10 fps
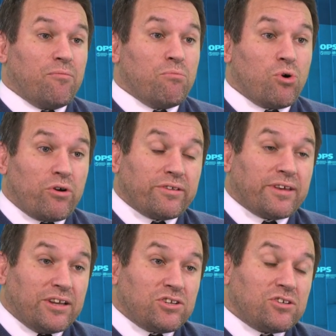more
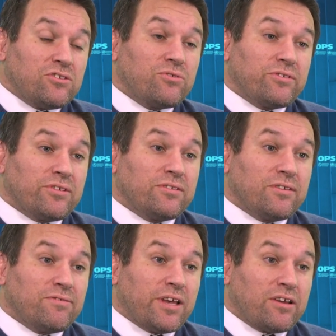attention to
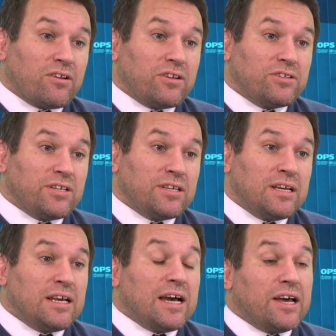assistive technology.
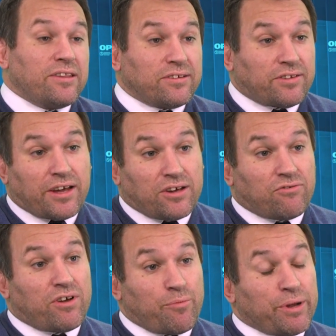And the
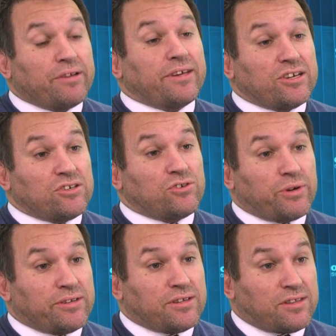second, Rehabilitation
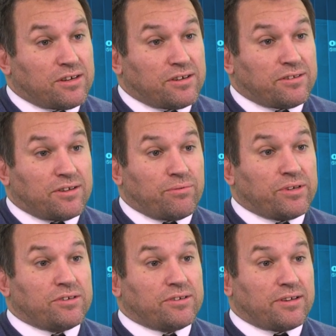2030,
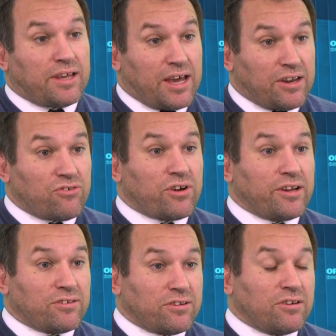which is again
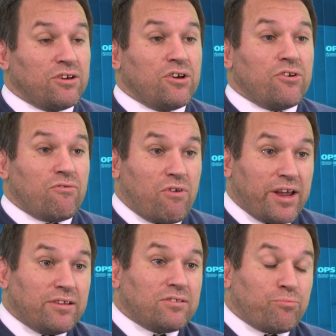trying to
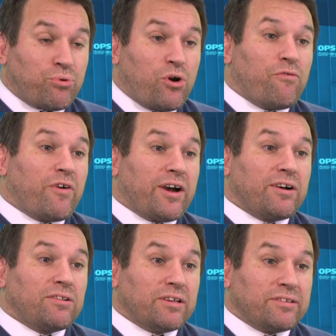raise the
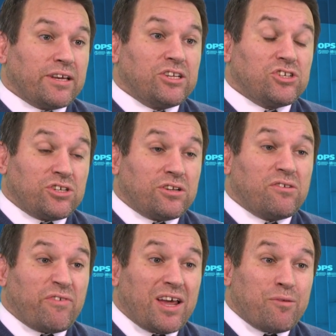profile, attention
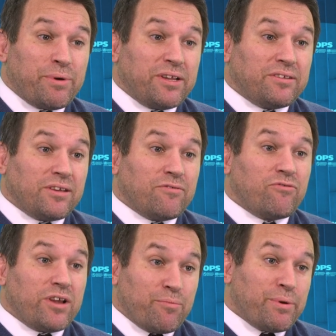and availability
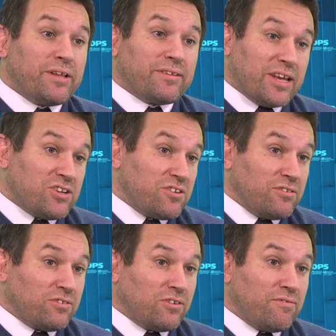of
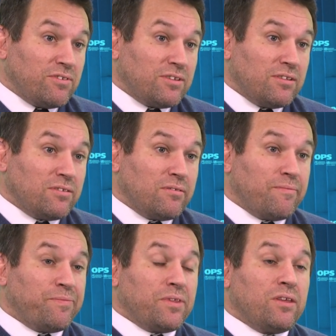rehabilitation services.
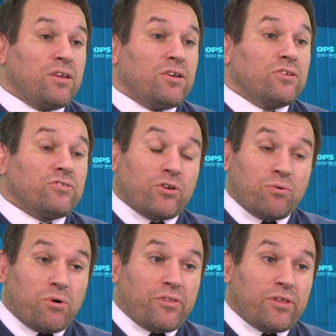So
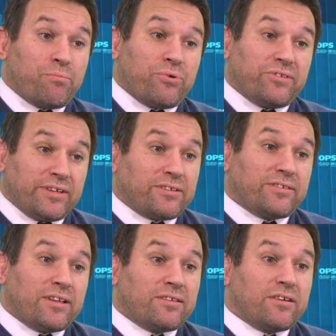what the Brazil
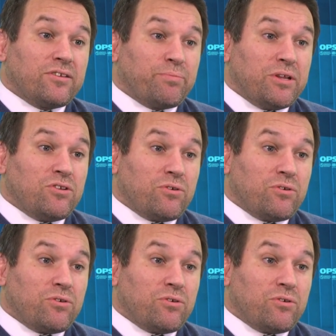Center has been